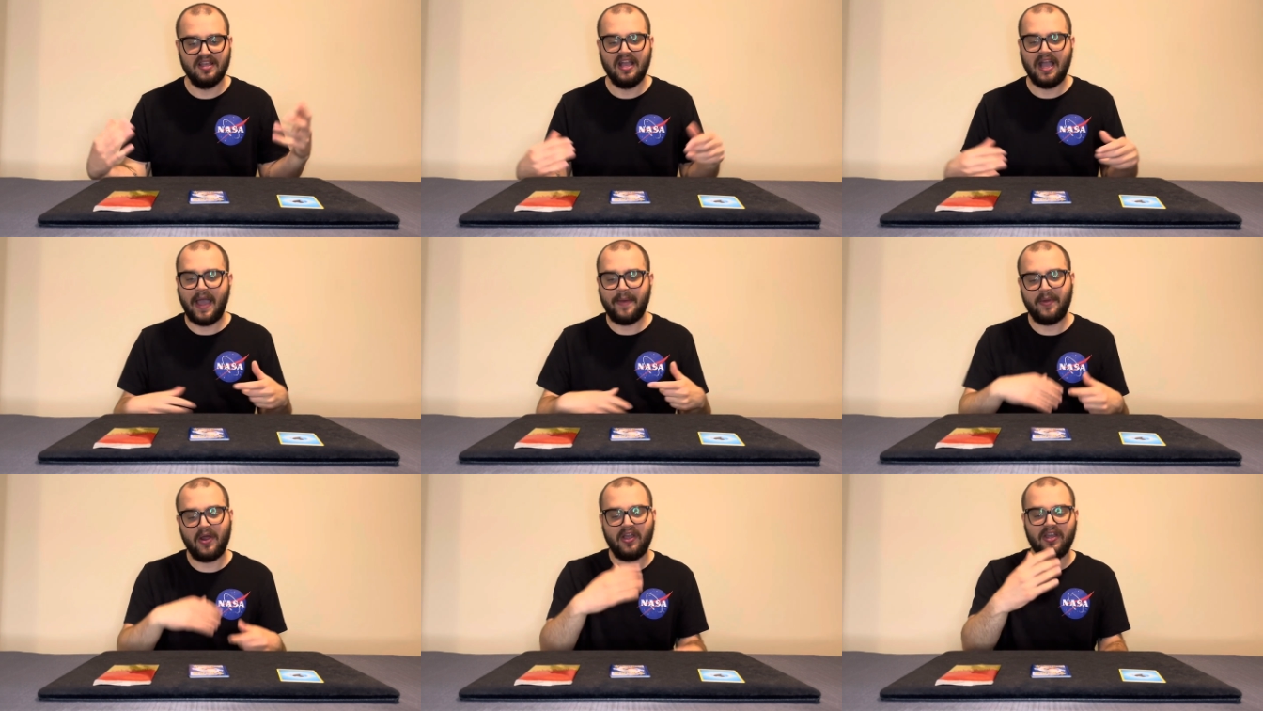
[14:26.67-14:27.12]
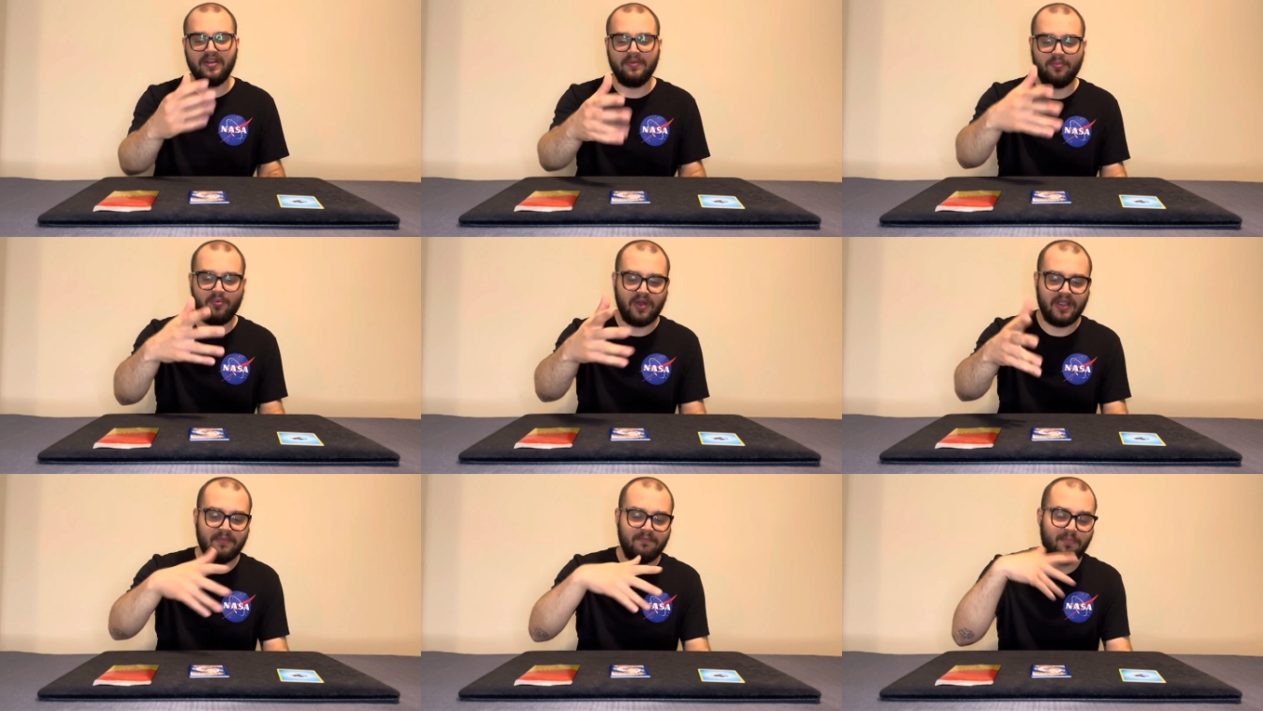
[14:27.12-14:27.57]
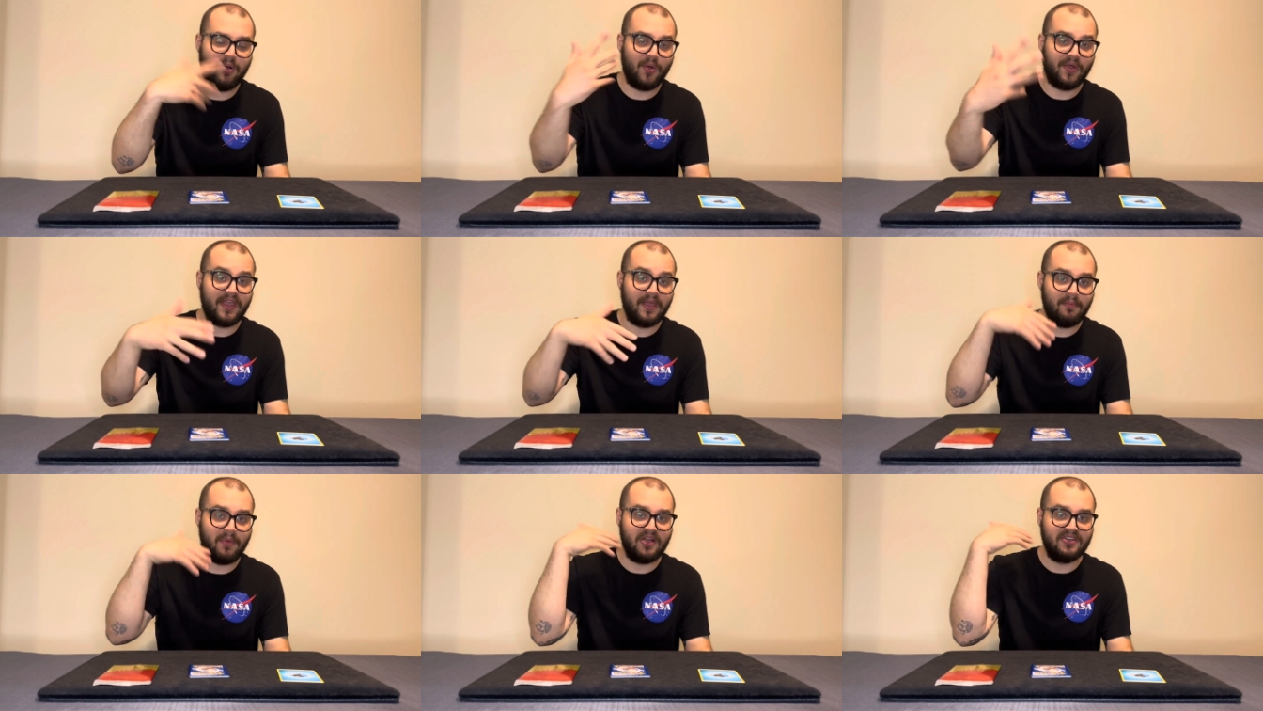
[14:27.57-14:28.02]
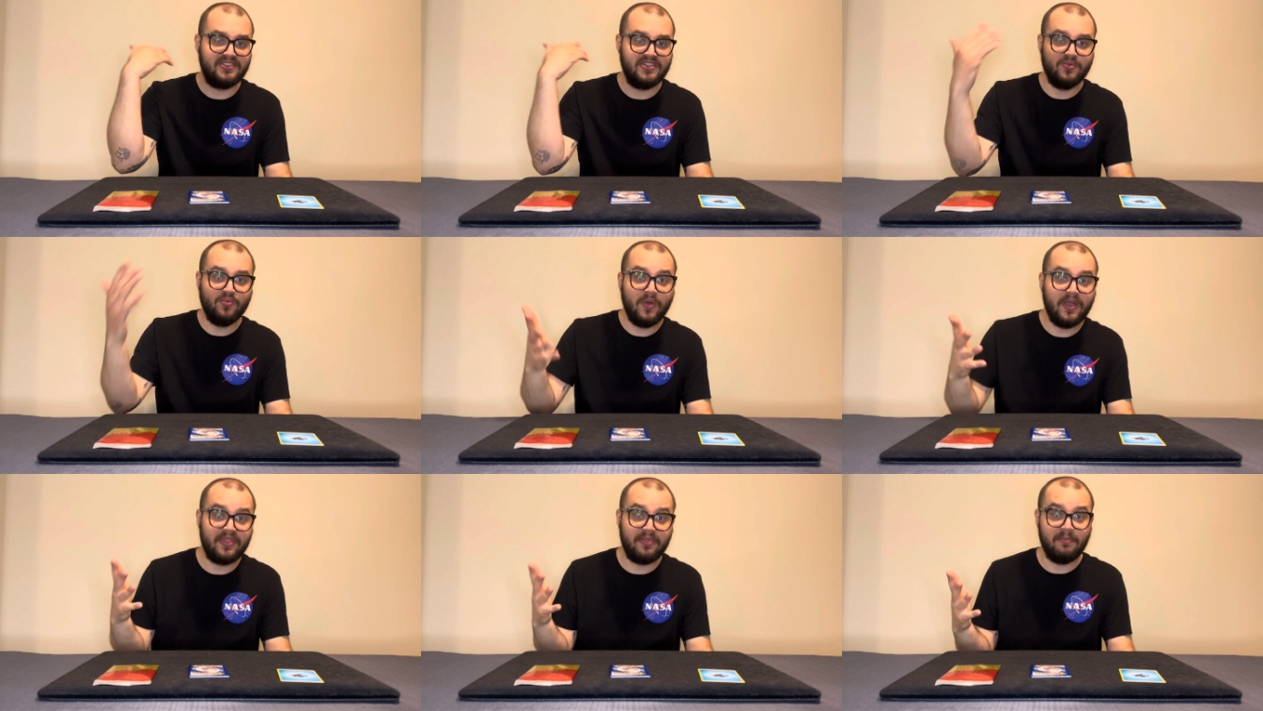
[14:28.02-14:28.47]
I'm not going to bring Pokemon
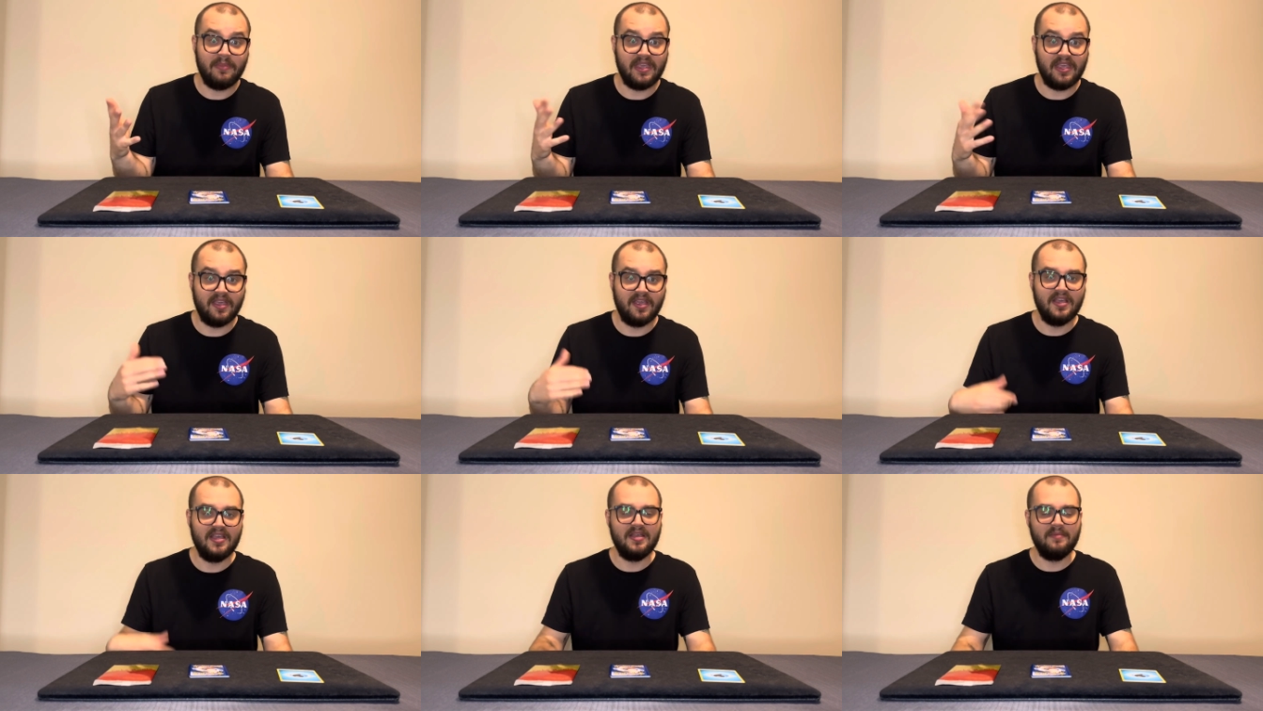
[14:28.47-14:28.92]
with me.